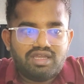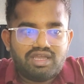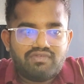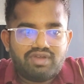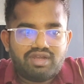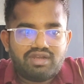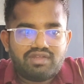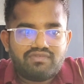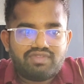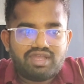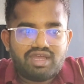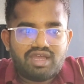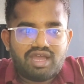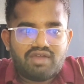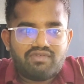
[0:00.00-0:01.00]
even if
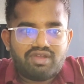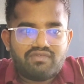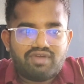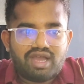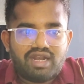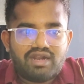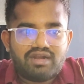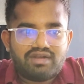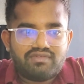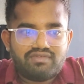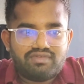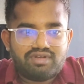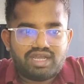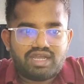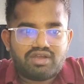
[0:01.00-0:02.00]
they have a valid
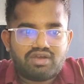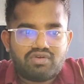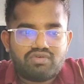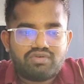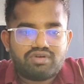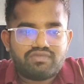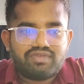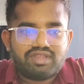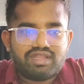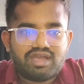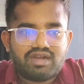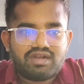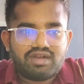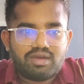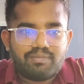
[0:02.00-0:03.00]
account with
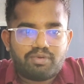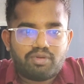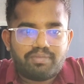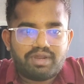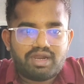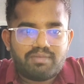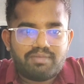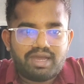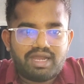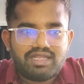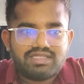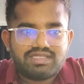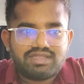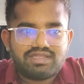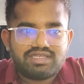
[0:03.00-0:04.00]
an appropriate
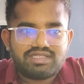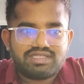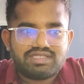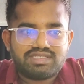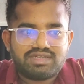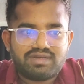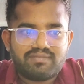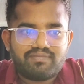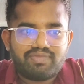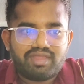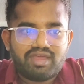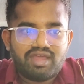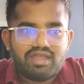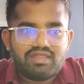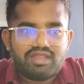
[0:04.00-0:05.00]
balance in the system,
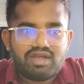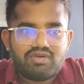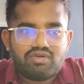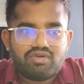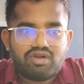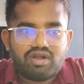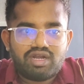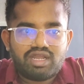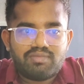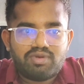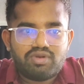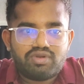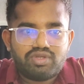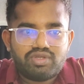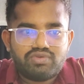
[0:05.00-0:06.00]
they could not
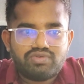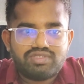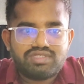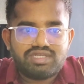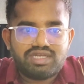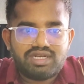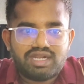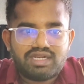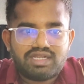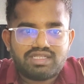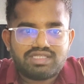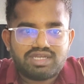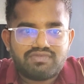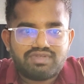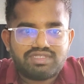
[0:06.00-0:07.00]
able to use the
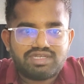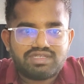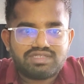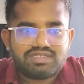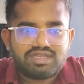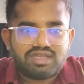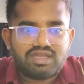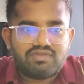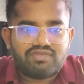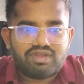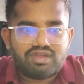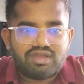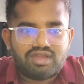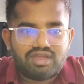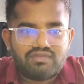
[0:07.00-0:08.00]
rental services if
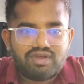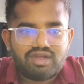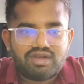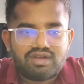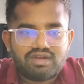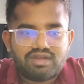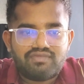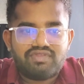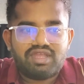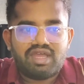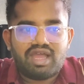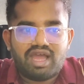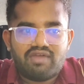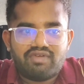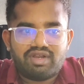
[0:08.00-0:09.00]
even if they
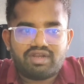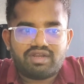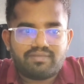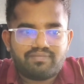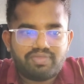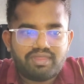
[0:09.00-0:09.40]
have it.